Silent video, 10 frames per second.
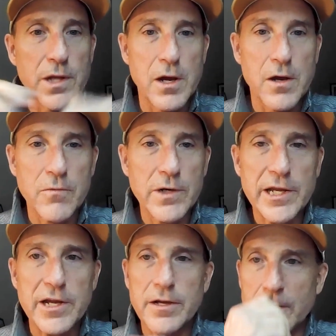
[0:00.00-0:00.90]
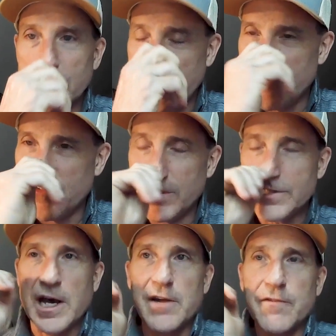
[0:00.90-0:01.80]
without really,
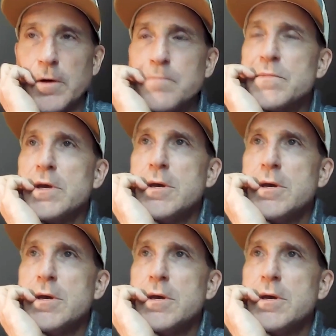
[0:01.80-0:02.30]
it's kind of a